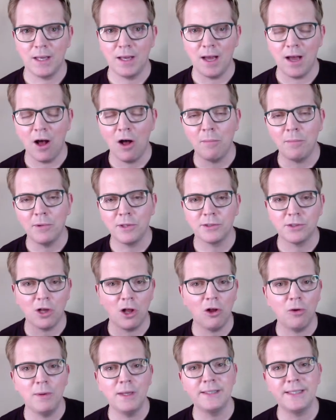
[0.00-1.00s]
almost
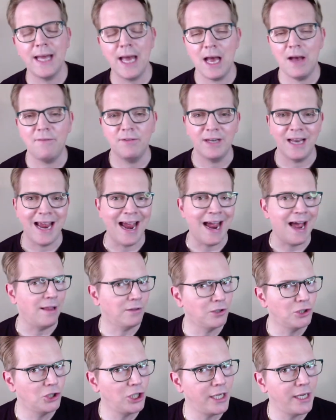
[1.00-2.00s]
always have an
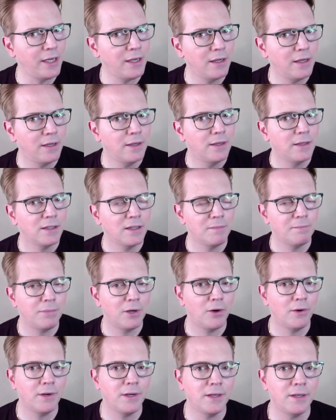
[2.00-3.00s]
allergy
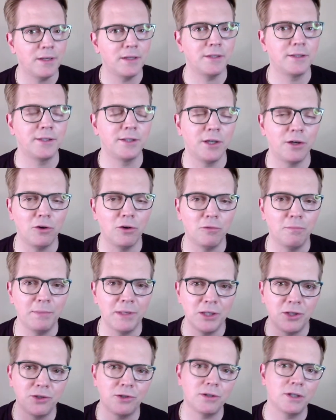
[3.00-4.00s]
component. So be
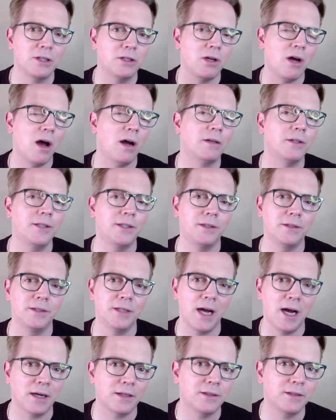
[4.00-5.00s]
sure to talk to your
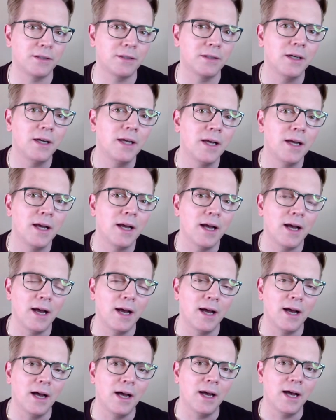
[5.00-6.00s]
doctor
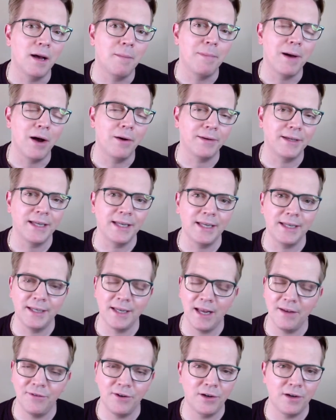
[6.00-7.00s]
uh, about getting
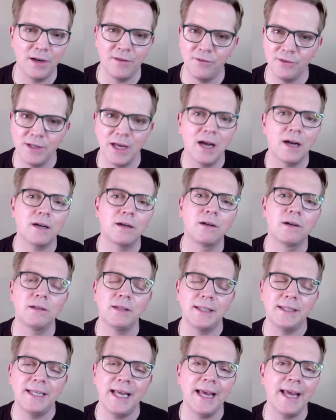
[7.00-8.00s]
if you're if you're not
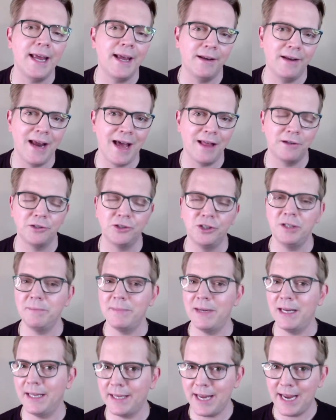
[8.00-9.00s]
currently taking an allergy
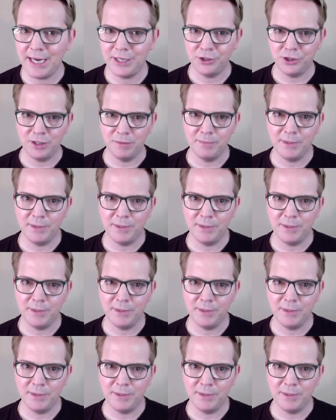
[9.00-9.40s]
medication